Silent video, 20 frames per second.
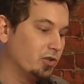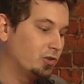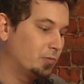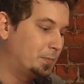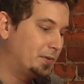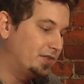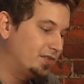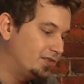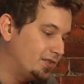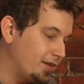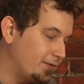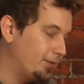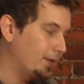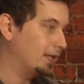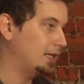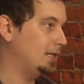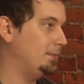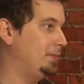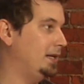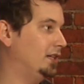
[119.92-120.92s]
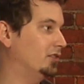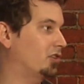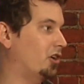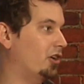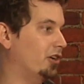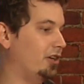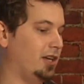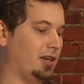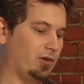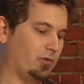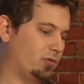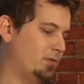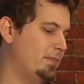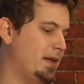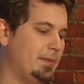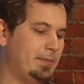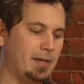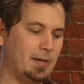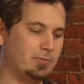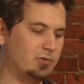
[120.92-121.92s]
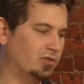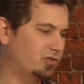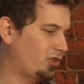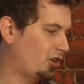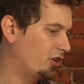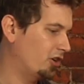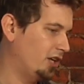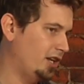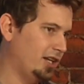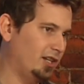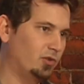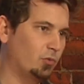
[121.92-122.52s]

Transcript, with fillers: specifically being targeted, or maybe I'm just targeting